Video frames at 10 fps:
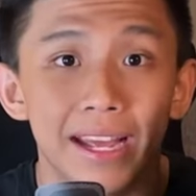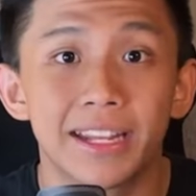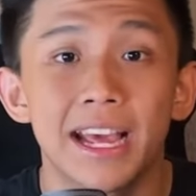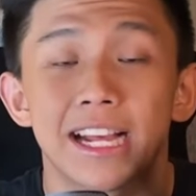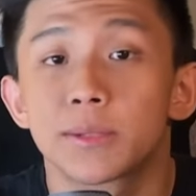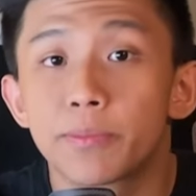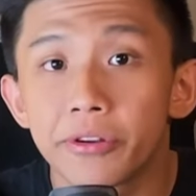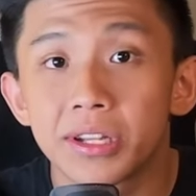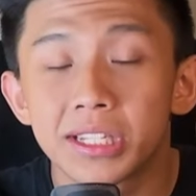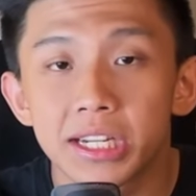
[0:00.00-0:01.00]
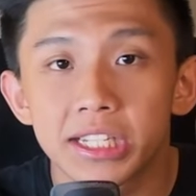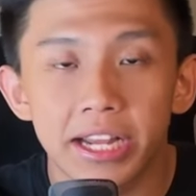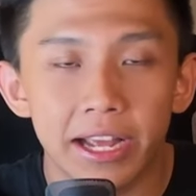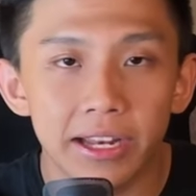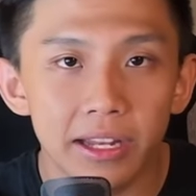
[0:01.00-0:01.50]
any experiences
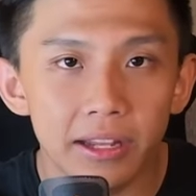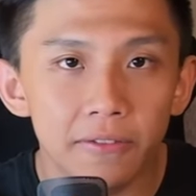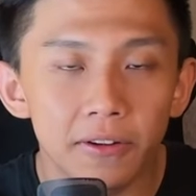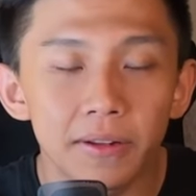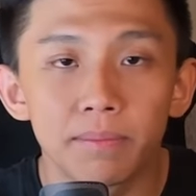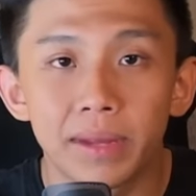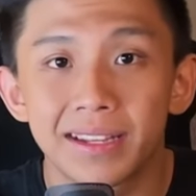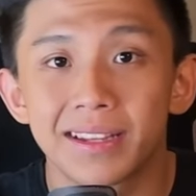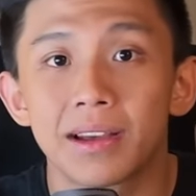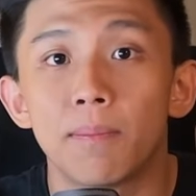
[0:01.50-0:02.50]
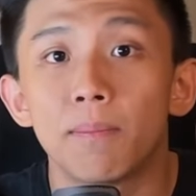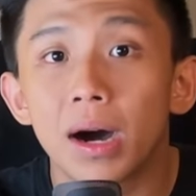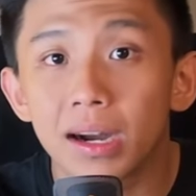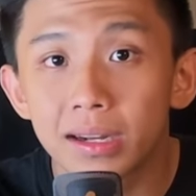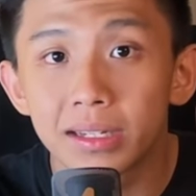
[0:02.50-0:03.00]
and even making a
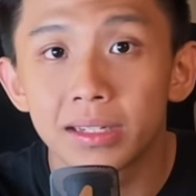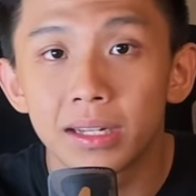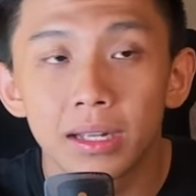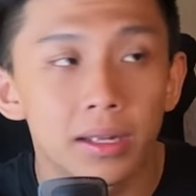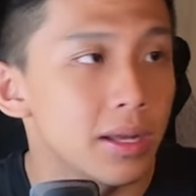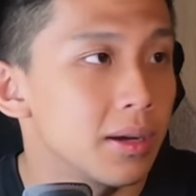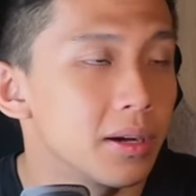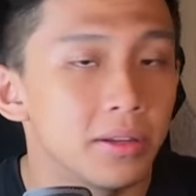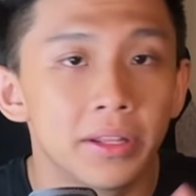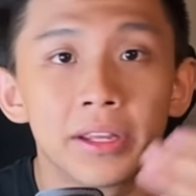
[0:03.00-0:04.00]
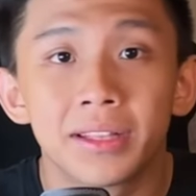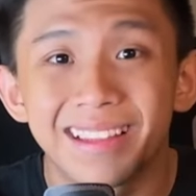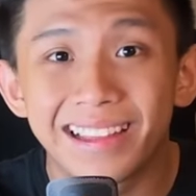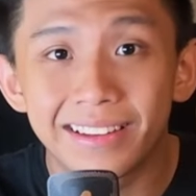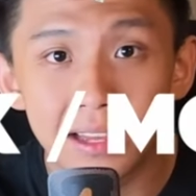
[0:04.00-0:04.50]
mark, earning
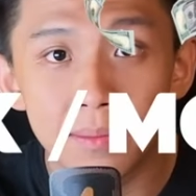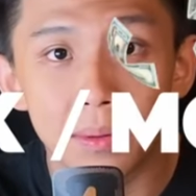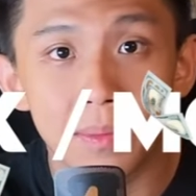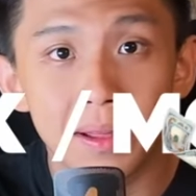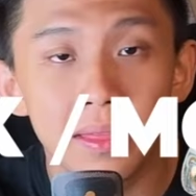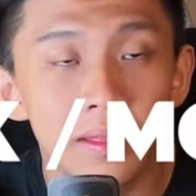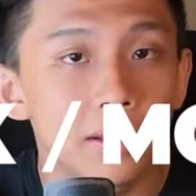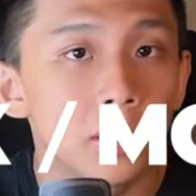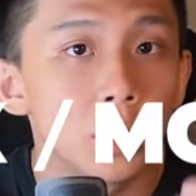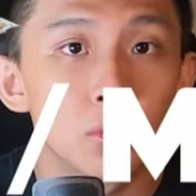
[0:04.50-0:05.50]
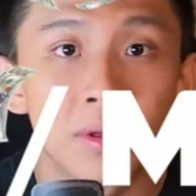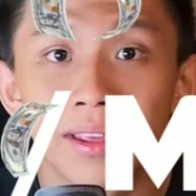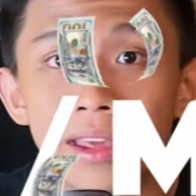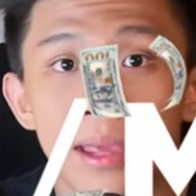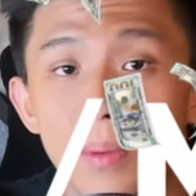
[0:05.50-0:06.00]
10k per month,
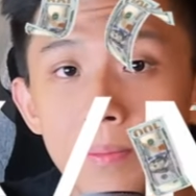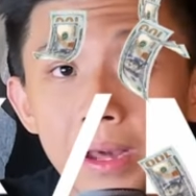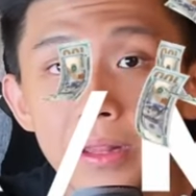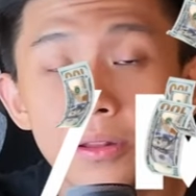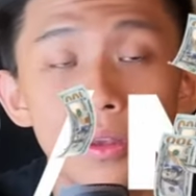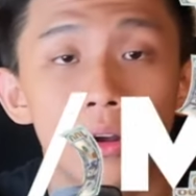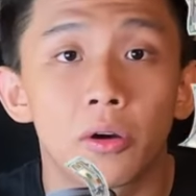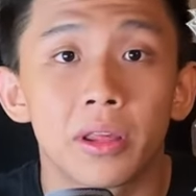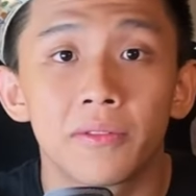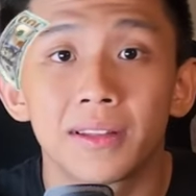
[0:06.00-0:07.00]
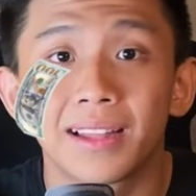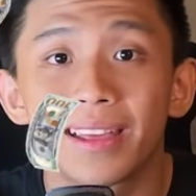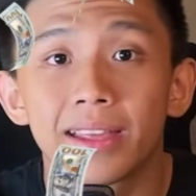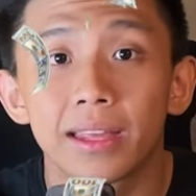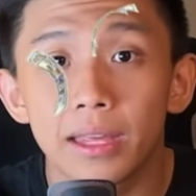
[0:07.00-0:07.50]
20k per month, or even
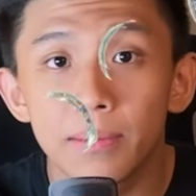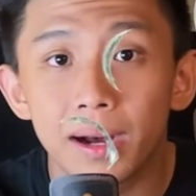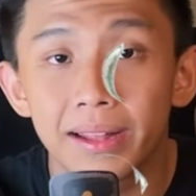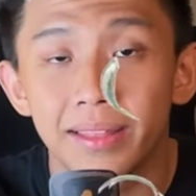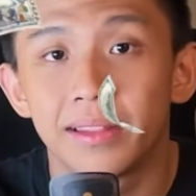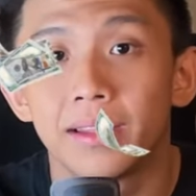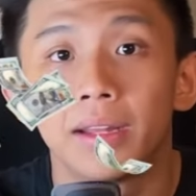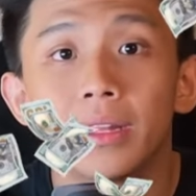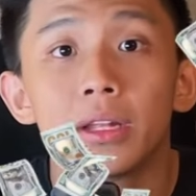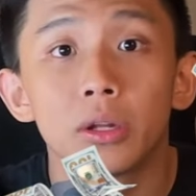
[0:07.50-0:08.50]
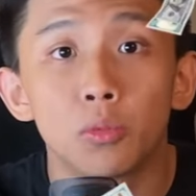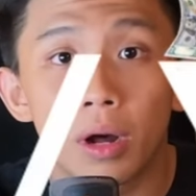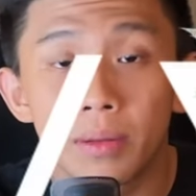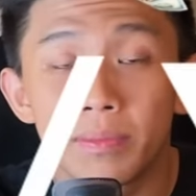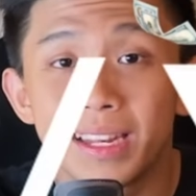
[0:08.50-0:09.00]
like Iman,
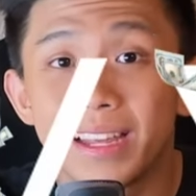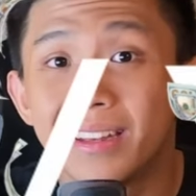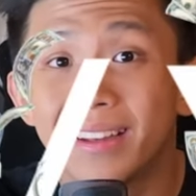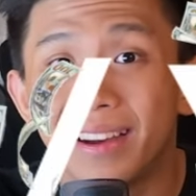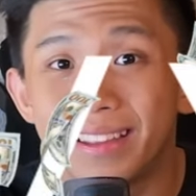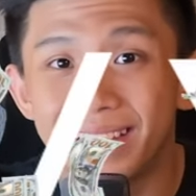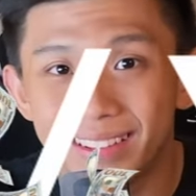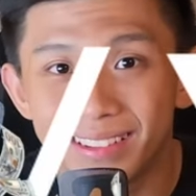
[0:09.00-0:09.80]
1 million per year?